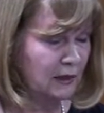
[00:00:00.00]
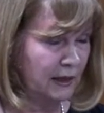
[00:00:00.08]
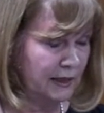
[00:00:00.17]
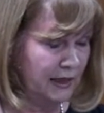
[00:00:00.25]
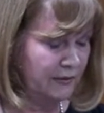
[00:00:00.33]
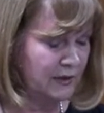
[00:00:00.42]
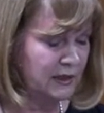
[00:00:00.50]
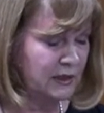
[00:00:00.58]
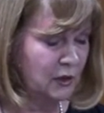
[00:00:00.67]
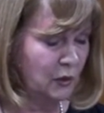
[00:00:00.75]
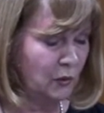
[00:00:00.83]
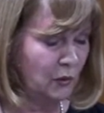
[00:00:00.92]
again this
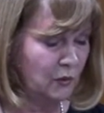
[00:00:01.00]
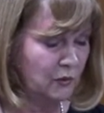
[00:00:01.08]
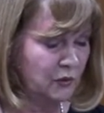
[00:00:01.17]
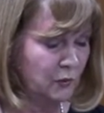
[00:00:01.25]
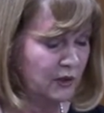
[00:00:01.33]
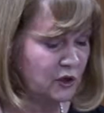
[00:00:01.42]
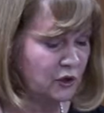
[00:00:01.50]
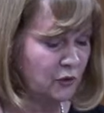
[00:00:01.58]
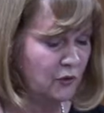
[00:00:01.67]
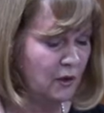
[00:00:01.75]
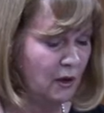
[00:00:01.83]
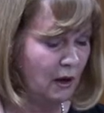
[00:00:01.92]
is a quote, which
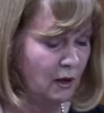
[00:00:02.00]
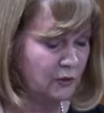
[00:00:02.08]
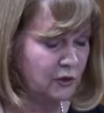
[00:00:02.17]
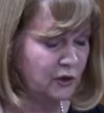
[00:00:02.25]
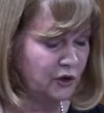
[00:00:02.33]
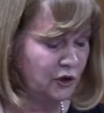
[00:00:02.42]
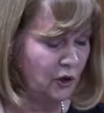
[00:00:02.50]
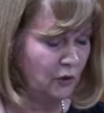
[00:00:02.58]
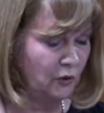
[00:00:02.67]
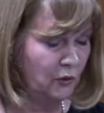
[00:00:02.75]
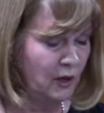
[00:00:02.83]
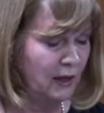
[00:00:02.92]
do not
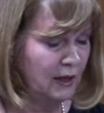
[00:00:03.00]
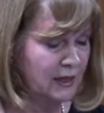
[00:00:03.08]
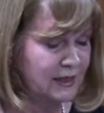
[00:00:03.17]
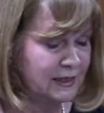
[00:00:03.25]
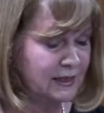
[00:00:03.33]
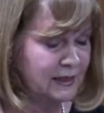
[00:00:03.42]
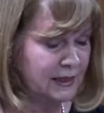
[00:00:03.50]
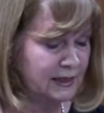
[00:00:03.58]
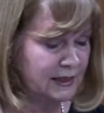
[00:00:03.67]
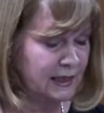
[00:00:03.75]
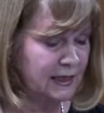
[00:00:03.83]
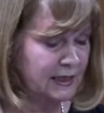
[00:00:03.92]
show a
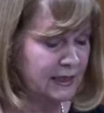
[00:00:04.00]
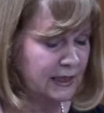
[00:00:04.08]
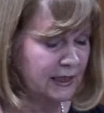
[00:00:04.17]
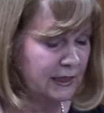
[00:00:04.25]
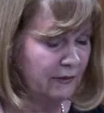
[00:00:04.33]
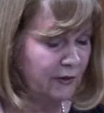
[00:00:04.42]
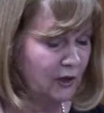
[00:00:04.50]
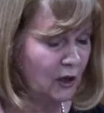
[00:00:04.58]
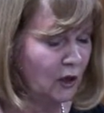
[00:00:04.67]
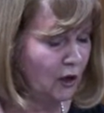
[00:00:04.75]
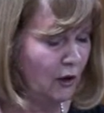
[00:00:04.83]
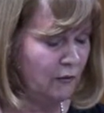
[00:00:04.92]
statistically
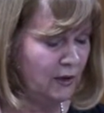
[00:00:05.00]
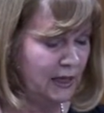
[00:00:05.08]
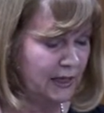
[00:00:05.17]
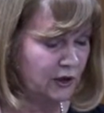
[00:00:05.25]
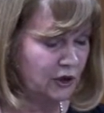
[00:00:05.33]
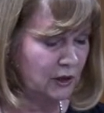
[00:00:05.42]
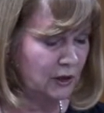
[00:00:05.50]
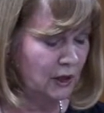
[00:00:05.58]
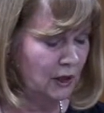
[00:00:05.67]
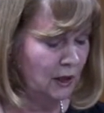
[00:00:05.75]
significant correlation